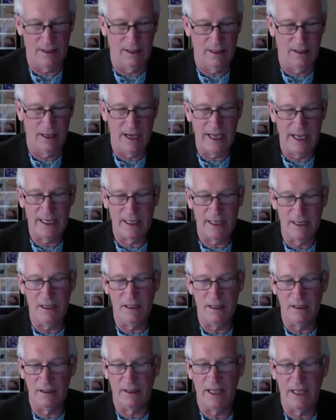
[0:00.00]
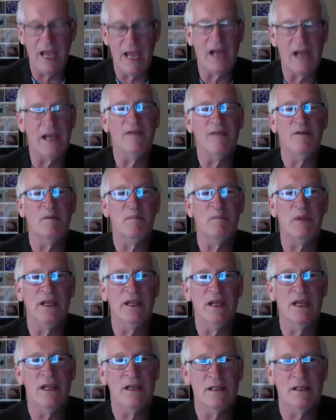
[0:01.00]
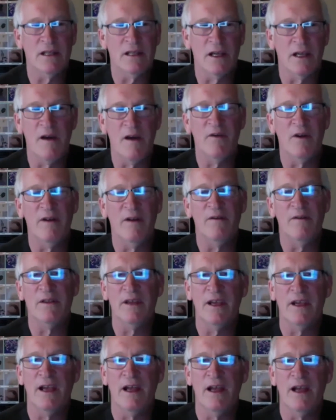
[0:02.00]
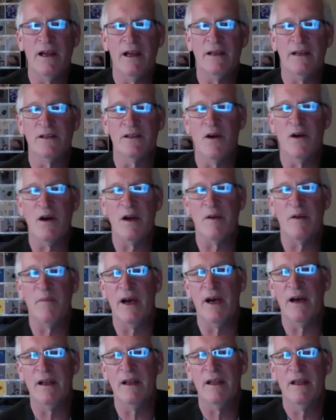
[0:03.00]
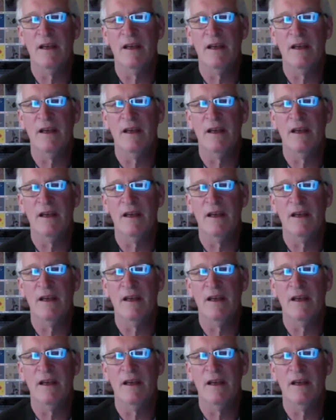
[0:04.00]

I can't even begin to cover everything I like to talk about.